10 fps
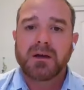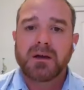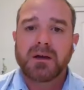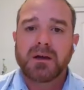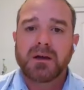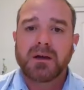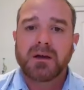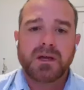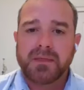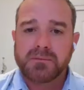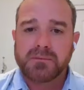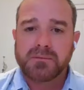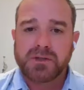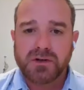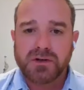What's going to make
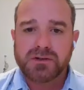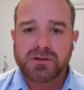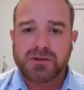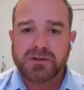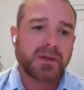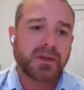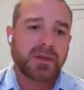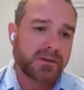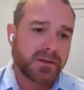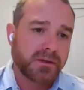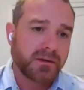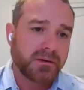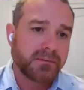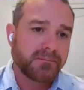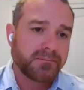them choose yours over the others?
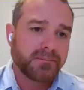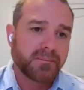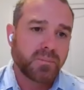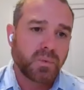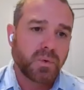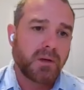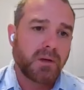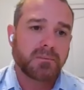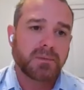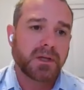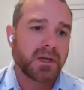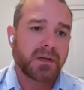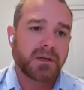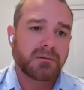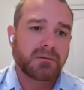
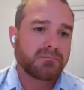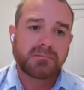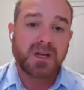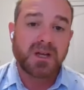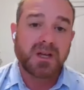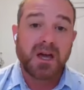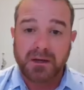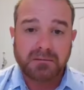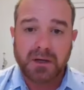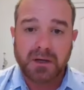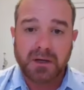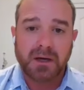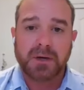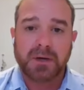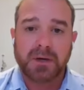Probably nothing.
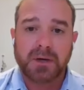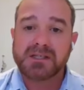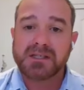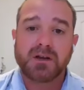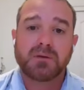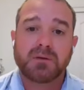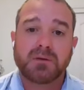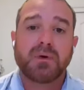But if they see your